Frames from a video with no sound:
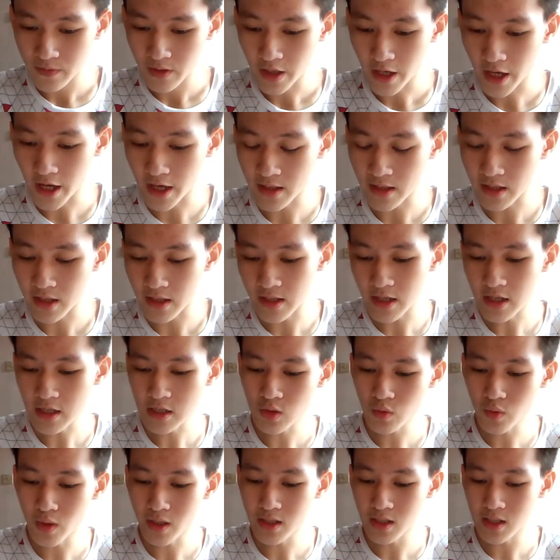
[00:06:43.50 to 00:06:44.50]
And the
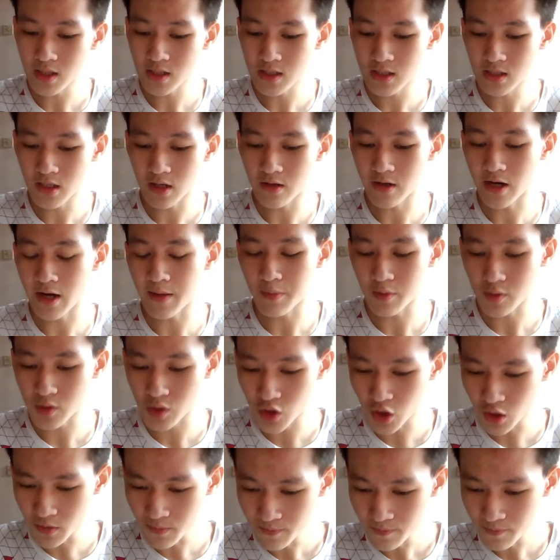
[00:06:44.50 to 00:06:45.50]
next one is the
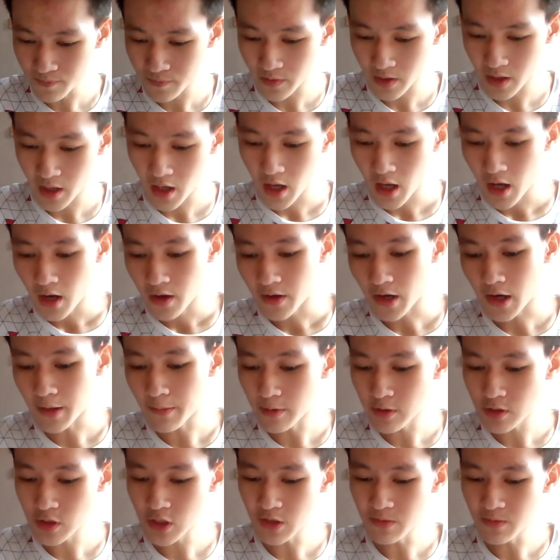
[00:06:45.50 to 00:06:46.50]
ribosome.
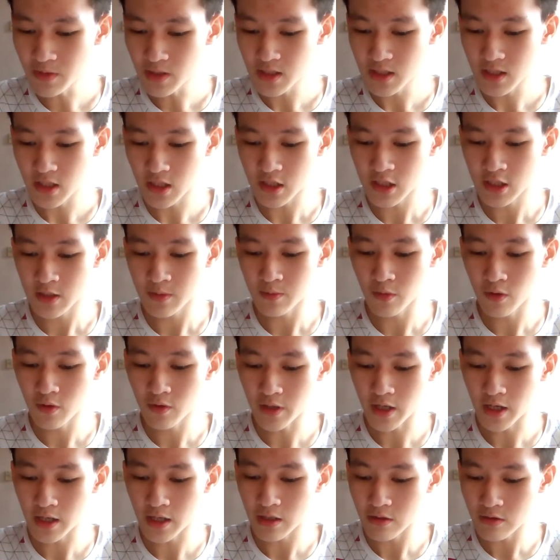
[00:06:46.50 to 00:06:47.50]
Ribosome is the small
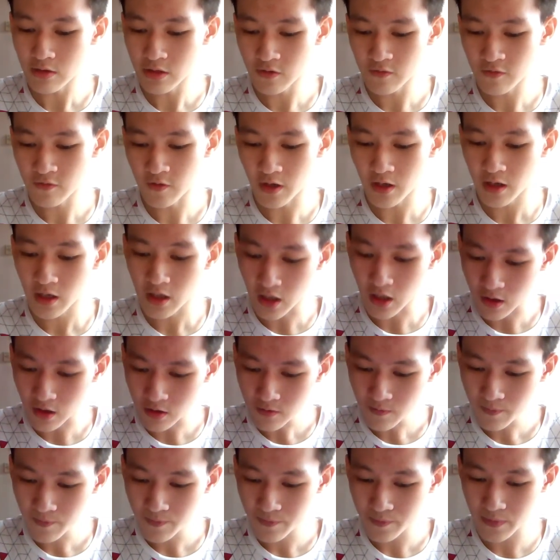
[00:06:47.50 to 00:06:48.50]
granule, spherical,
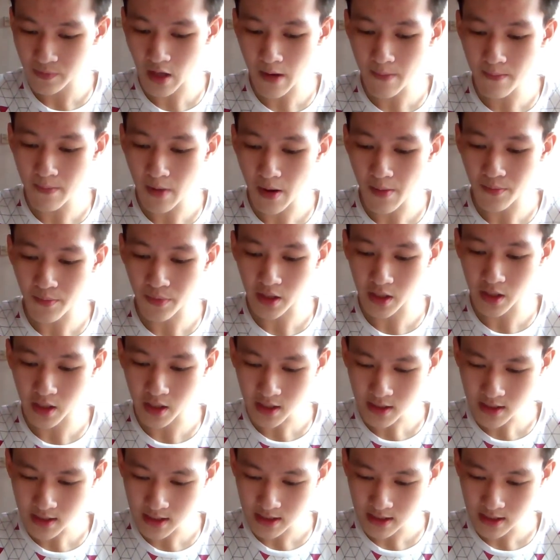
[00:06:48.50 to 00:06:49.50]

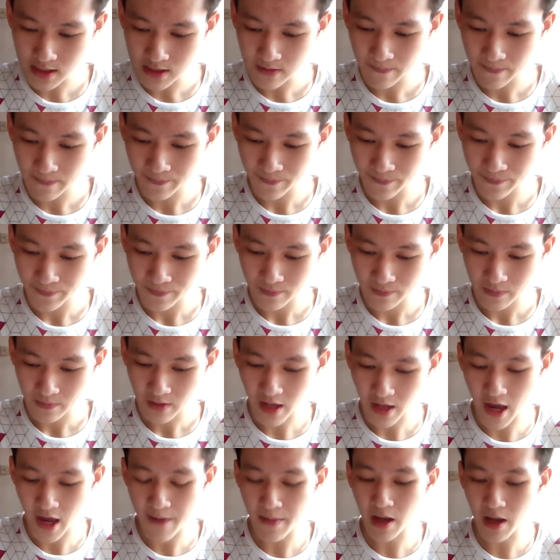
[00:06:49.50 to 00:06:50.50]
non-membranous,
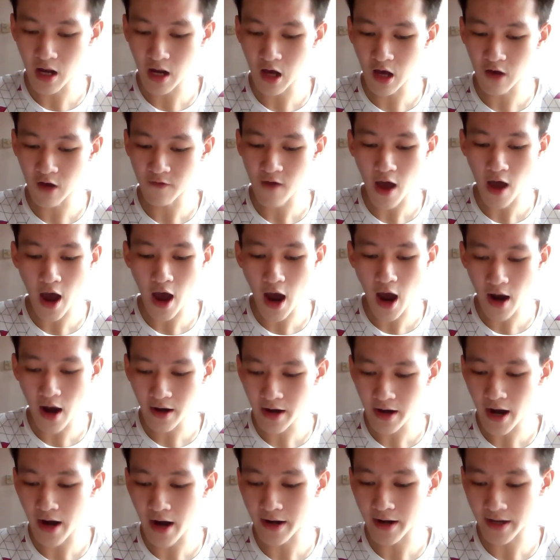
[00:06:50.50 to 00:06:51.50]
and made of
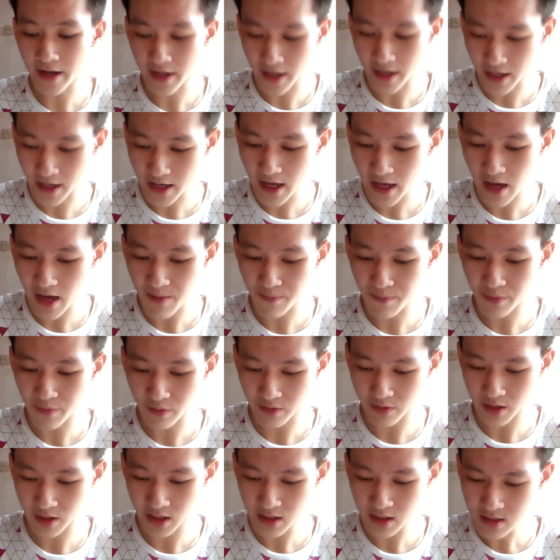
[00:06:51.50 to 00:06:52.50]
RNA and
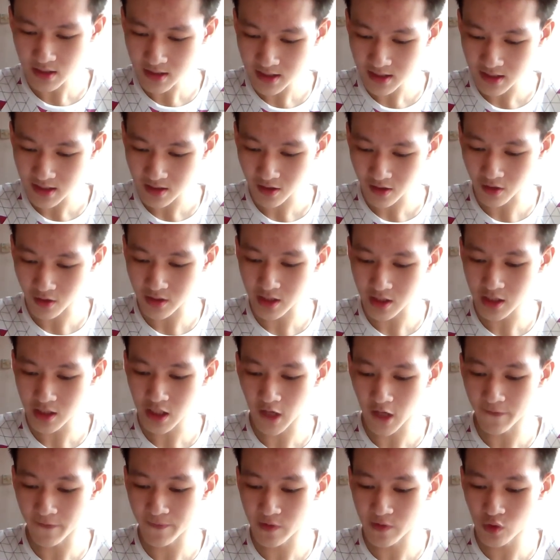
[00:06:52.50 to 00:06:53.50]
proteins. Consists
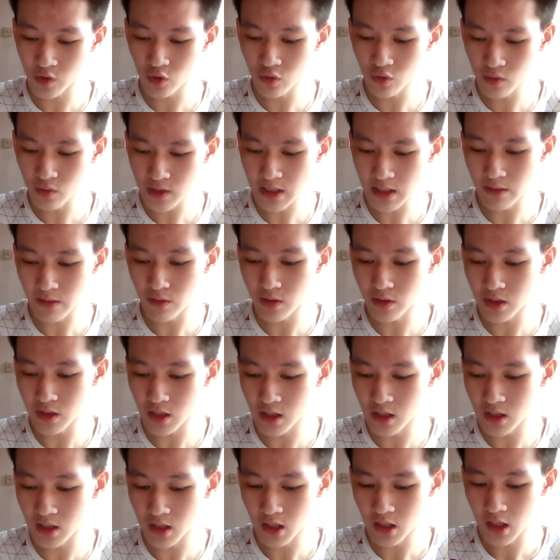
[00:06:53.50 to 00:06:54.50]
of two
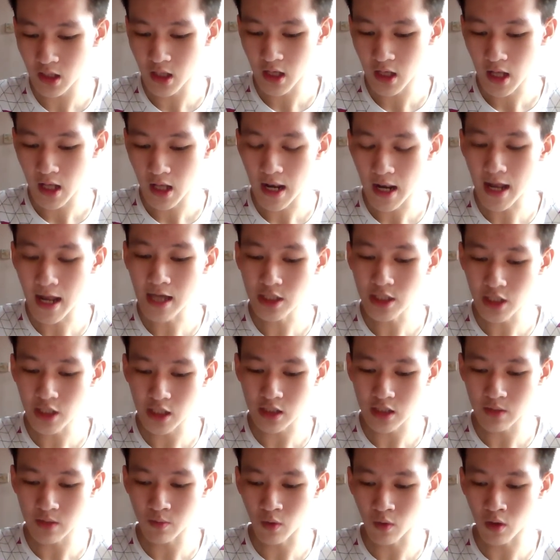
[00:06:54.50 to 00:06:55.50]
subunits, large
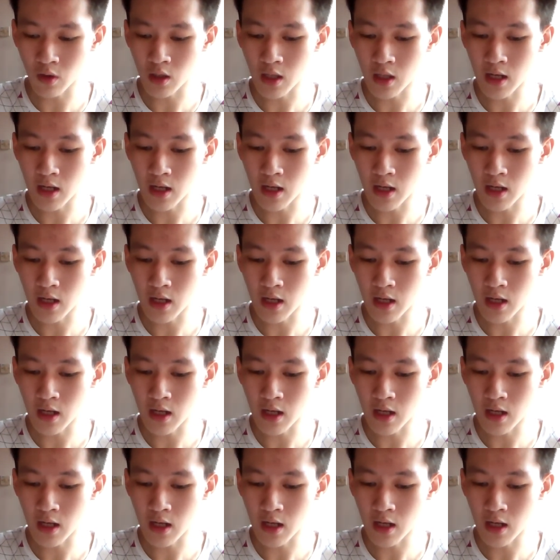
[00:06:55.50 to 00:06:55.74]
and small.